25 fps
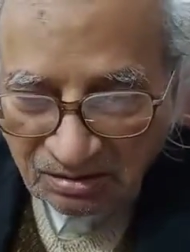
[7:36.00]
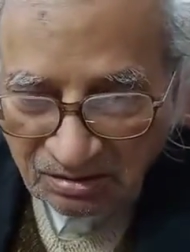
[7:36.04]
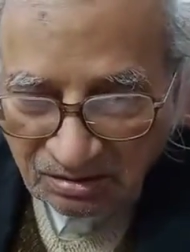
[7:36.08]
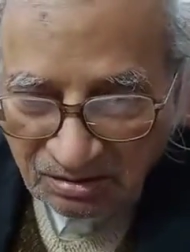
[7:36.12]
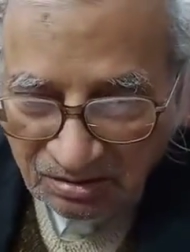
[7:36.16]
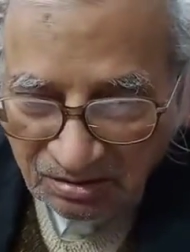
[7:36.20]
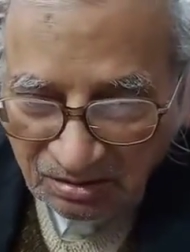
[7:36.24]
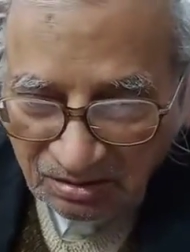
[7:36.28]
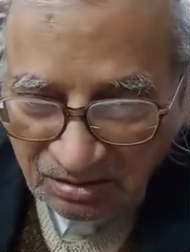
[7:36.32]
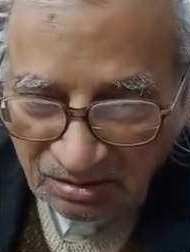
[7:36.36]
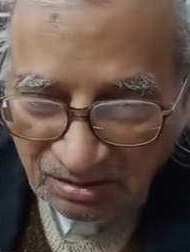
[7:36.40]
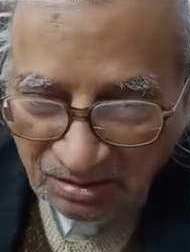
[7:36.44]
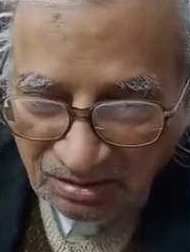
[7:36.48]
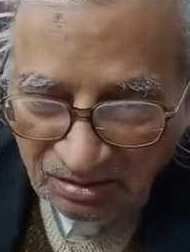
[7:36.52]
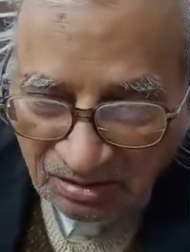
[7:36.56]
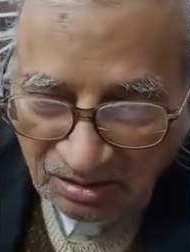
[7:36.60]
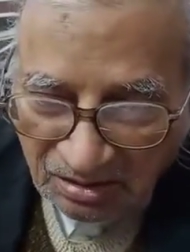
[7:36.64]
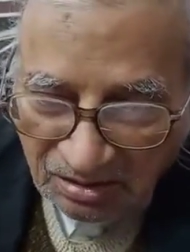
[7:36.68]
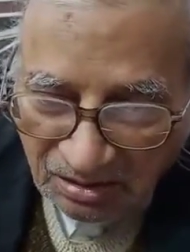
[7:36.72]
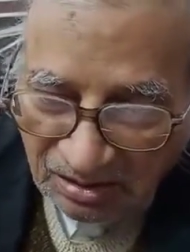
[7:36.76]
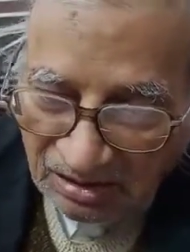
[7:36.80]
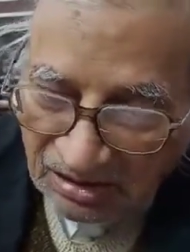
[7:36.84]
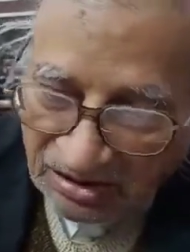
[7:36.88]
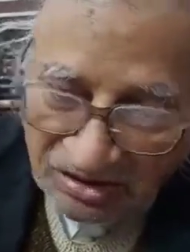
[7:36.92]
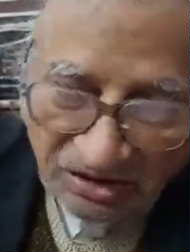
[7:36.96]

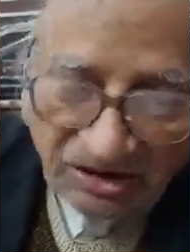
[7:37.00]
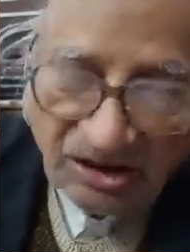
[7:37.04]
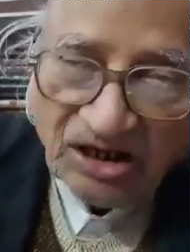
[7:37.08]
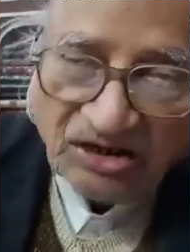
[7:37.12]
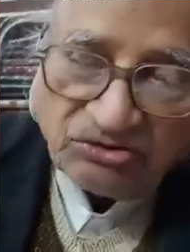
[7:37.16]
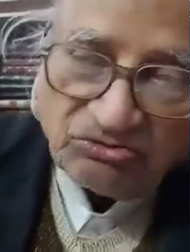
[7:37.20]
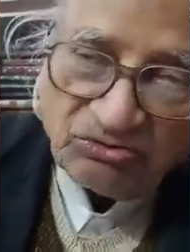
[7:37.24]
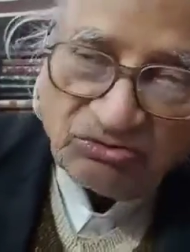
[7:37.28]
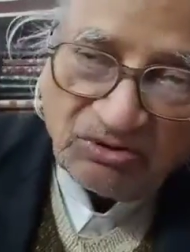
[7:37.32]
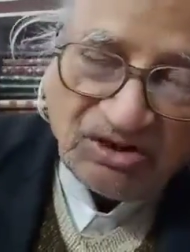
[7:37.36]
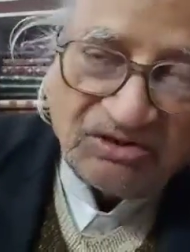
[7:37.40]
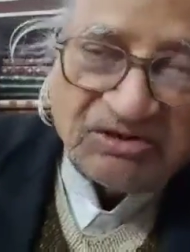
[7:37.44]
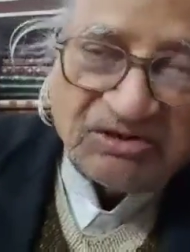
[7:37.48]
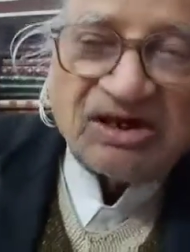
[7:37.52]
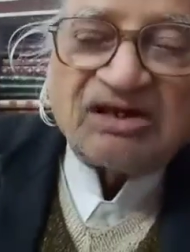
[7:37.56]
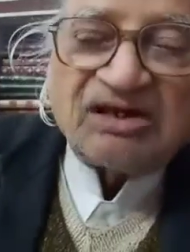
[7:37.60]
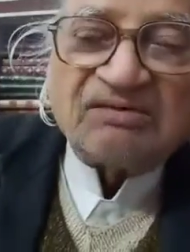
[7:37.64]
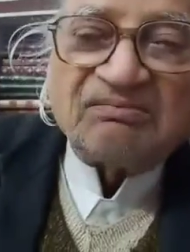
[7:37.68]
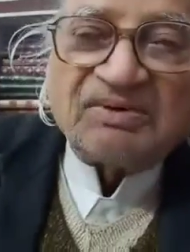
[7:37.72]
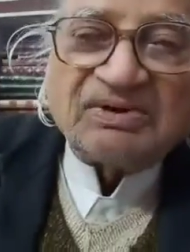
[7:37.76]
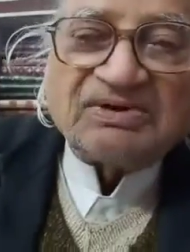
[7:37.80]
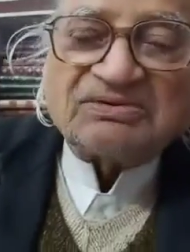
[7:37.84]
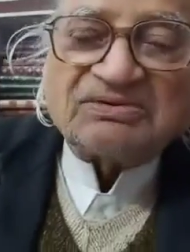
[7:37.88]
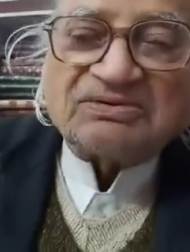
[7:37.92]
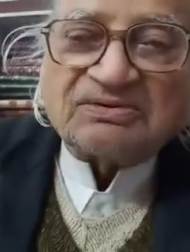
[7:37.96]
uh, intellectual
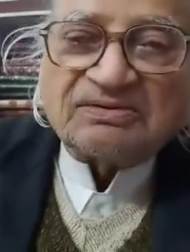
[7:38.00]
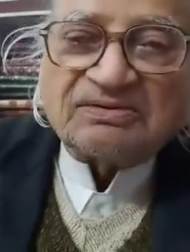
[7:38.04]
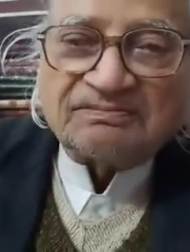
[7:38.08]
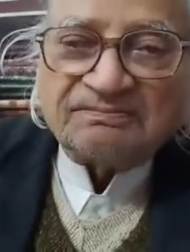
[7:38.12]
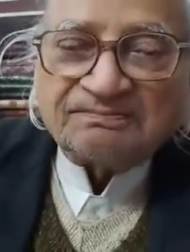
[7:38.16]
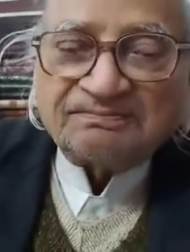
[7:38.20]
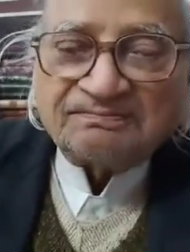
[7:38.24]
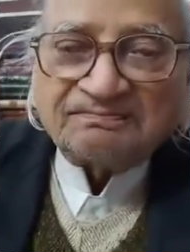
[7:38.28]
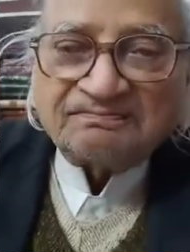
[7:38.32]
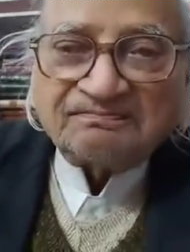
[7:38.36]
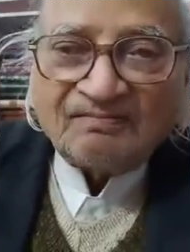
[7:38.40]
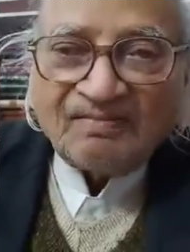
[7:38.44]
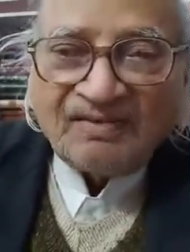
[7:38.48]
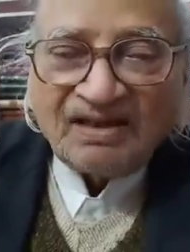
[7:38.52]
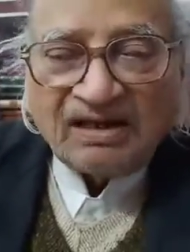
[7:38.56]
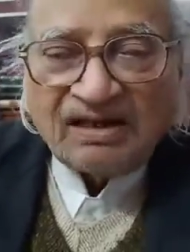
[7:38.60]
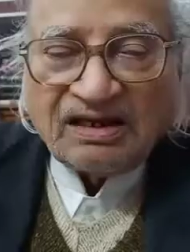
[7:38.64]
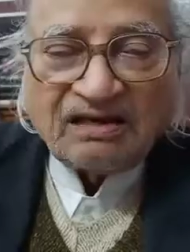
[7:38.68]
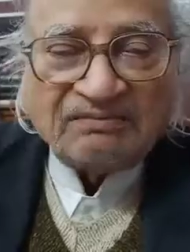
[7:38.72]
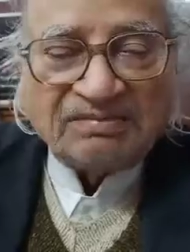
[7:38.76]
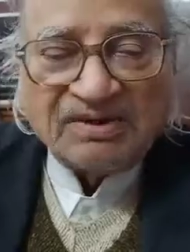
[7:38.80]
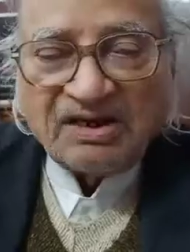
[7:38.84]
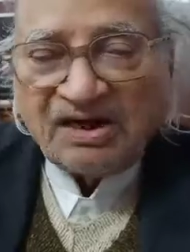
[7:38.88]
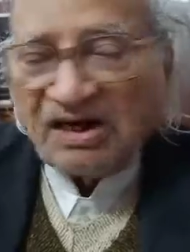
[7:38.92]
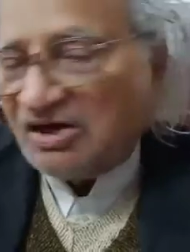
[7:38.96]
attainments, he can
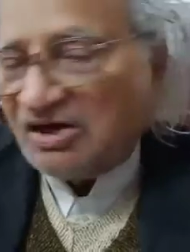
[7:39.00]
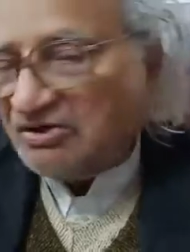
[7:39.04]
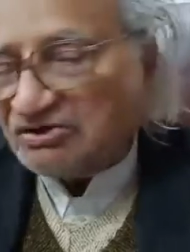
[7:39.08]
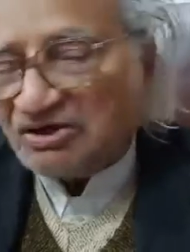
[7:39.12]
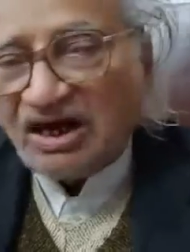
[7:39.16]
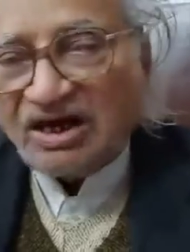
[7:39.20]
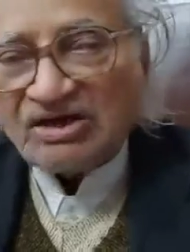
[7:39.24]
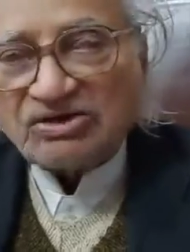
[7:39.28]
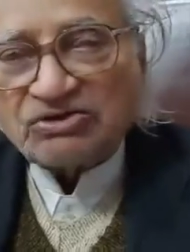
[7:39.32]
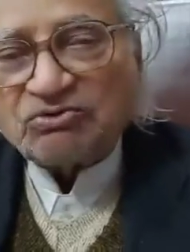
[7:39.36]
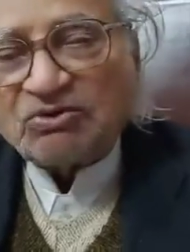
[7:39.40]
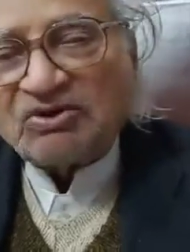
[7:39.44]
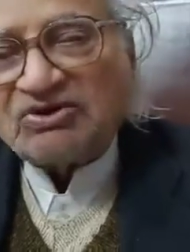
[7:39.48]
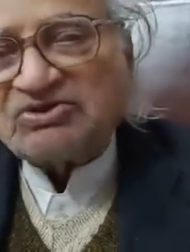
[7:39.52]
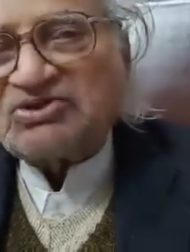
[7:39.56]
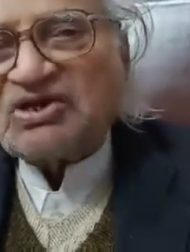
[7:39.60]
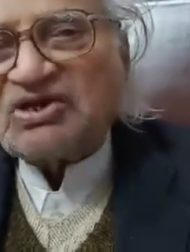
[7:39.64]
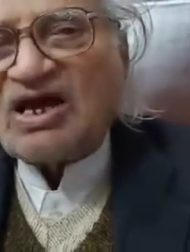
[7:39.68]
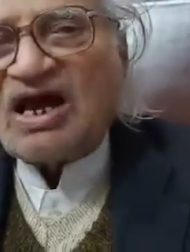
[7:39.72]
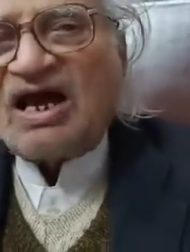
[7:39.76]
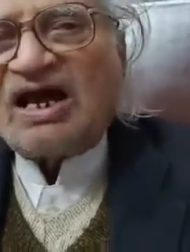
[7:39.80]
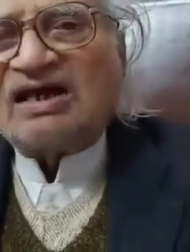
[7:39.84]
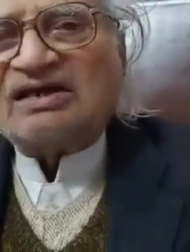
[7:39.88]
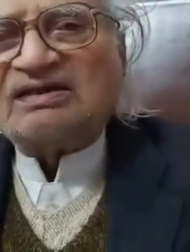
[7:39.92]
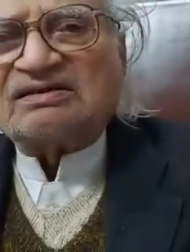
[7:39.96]
be an intellectual
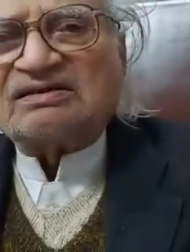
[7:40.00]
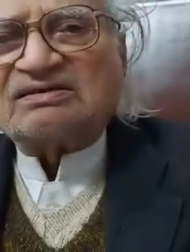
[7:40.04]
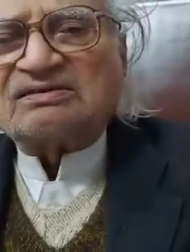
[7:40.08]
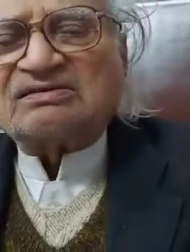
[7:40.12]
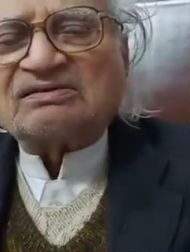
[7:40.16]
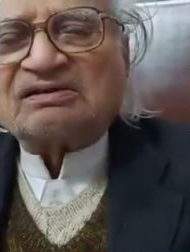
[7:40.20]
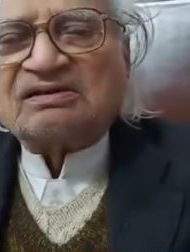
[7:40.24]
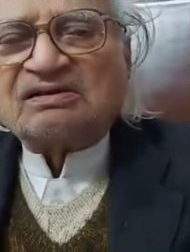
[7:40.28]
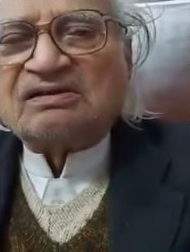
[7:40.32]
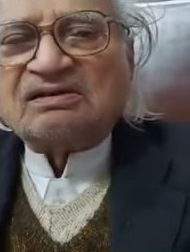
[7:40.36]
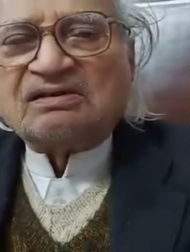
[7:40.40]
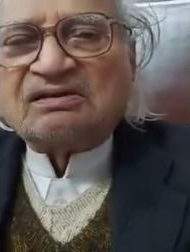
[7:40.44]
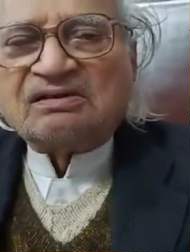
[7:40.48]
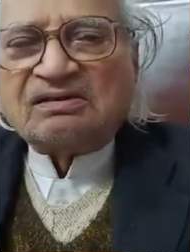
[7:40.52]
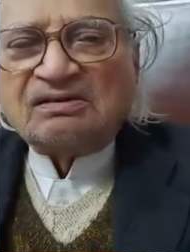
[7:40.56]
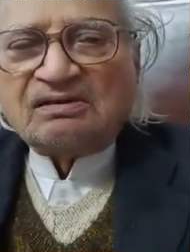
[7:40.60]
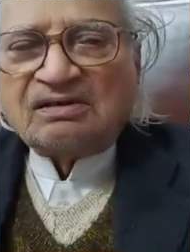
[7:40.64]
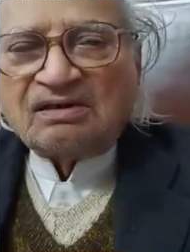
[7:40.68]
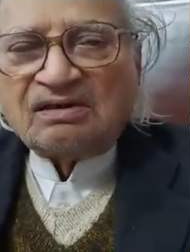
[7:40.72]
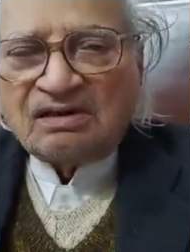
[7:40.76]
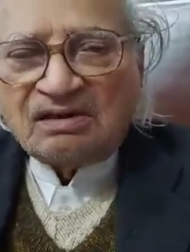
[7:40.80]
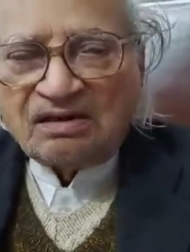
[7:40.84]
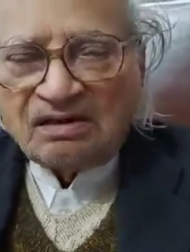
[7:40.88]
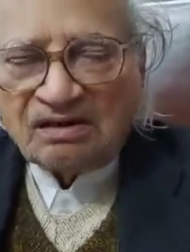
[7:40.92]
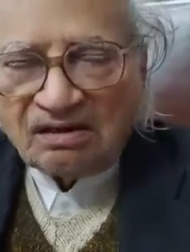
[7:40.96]
giant
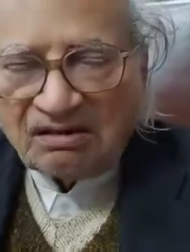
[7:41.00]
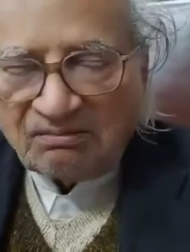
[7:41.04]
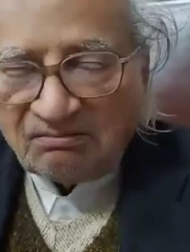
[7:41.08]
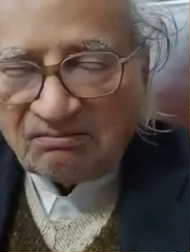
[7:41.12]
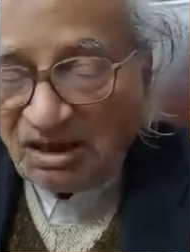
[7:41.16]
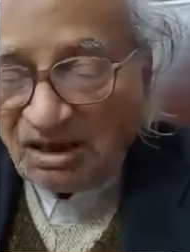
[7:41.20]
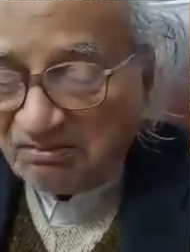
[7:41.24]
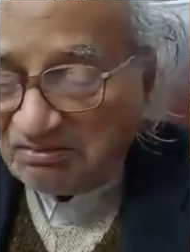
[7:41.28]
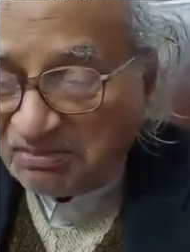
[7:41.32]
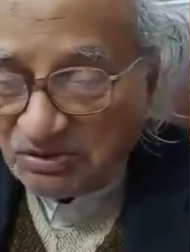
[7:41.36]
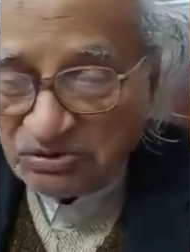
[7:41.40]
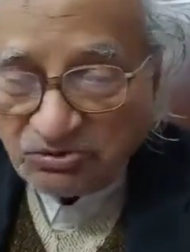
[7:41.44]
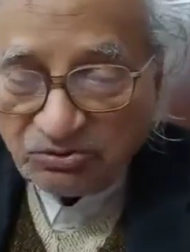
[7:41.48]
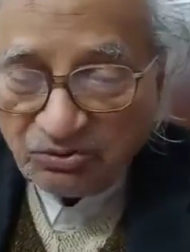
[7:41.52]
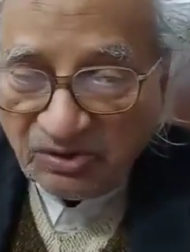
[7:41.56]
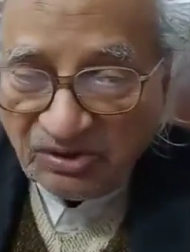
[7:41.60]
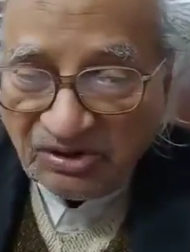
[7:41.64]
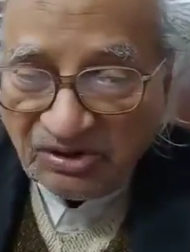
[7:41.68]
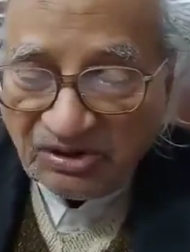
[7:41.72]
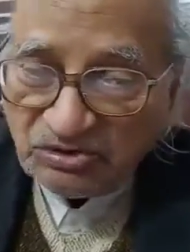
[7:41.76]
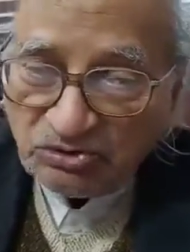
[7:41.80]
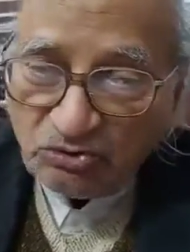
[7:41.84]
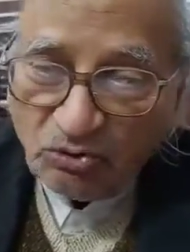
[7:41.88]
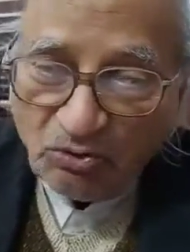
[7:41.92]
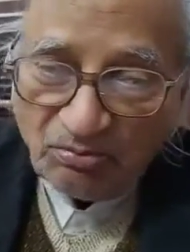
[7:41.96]
by pursuing
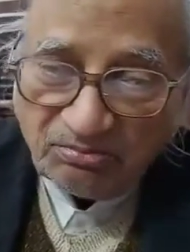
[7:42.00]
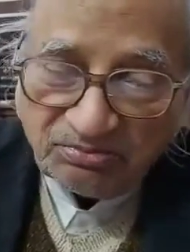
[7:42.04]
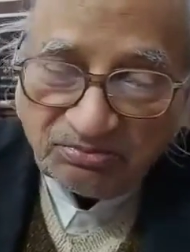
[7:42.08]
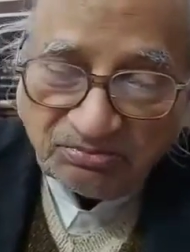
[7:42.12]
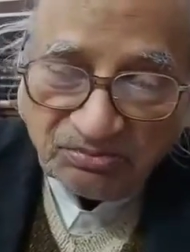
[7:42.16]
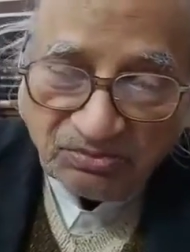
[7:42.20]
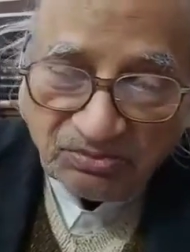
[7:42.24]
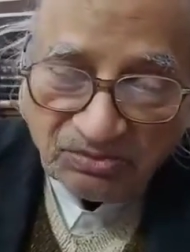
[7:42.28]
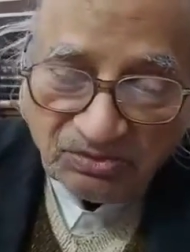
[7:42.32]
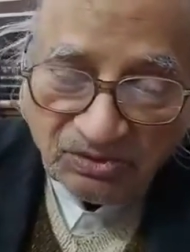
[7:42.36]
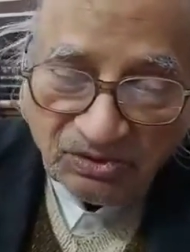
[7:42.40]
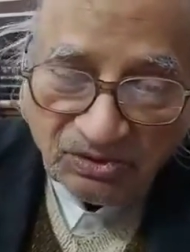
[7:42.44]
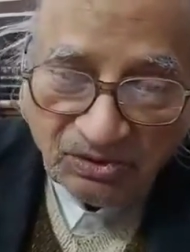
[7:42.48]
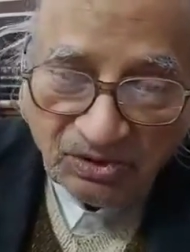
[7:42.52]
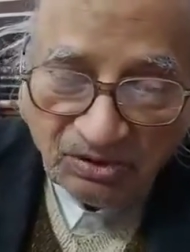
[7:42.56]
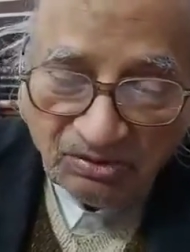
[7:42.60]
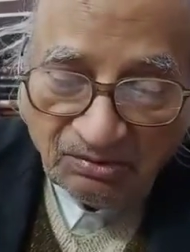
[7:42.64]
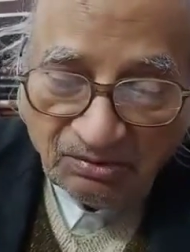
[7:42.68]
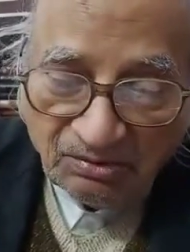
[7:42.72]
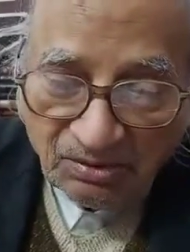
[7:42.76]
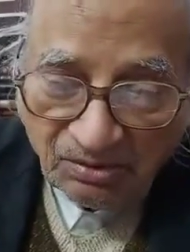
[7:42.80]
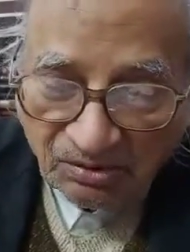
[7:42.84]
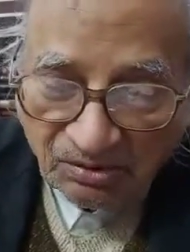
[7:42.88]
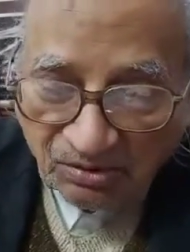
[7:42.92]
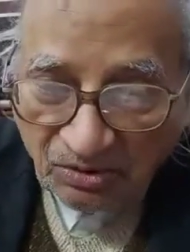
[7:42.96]
his own
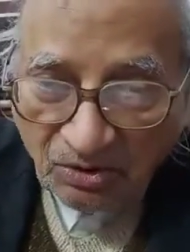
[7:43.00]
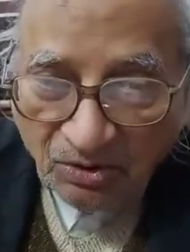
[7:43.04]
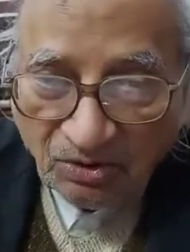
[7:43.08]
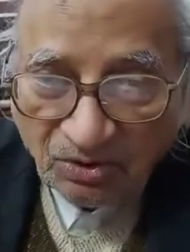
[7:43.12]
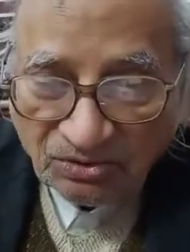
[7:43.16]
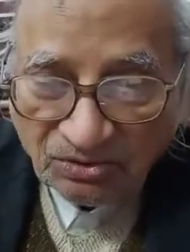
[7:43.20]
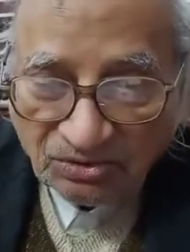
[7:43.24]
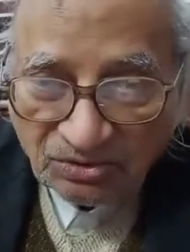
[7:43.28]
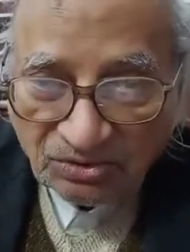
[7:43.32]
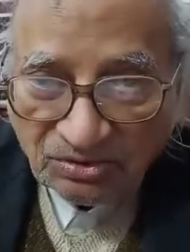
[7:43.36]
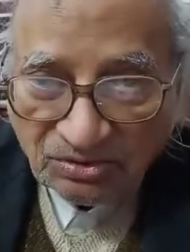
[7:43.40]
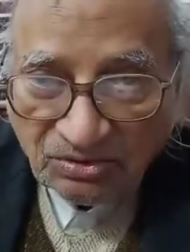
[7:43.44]
goals.